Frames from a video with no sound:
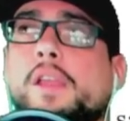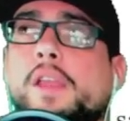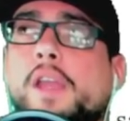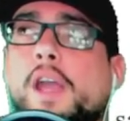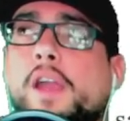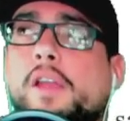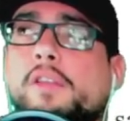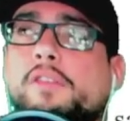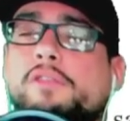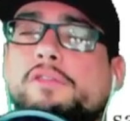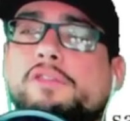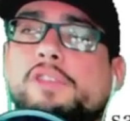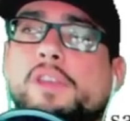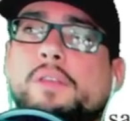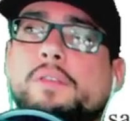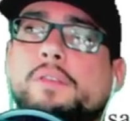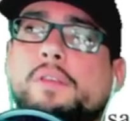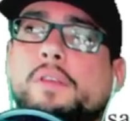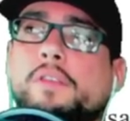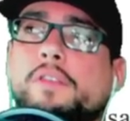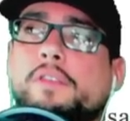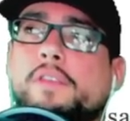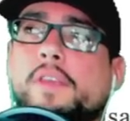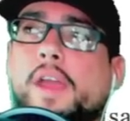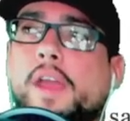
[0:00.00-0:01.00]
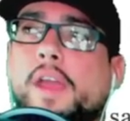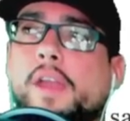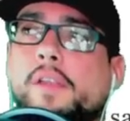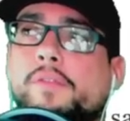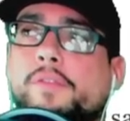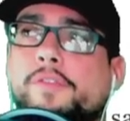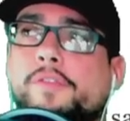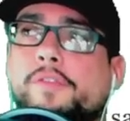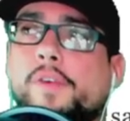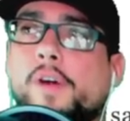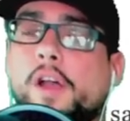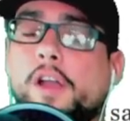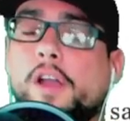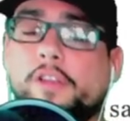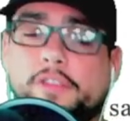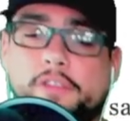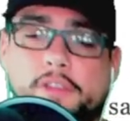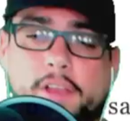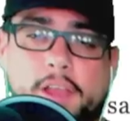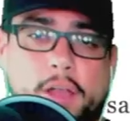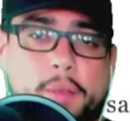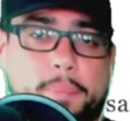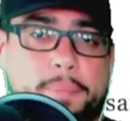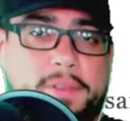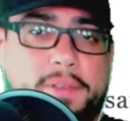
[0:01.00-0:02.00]
Guys, Jesus said for us
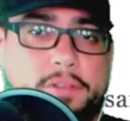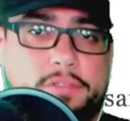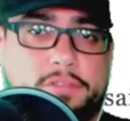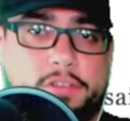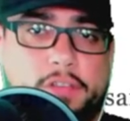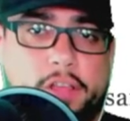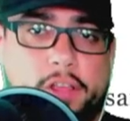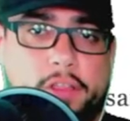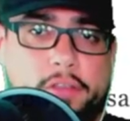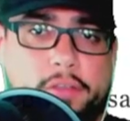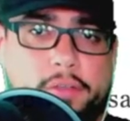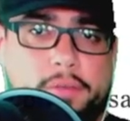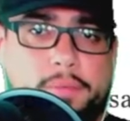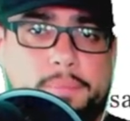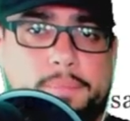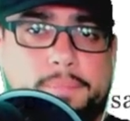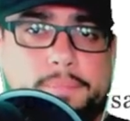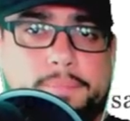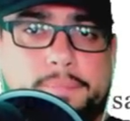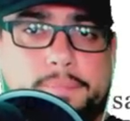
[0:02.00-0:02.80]
to help each other.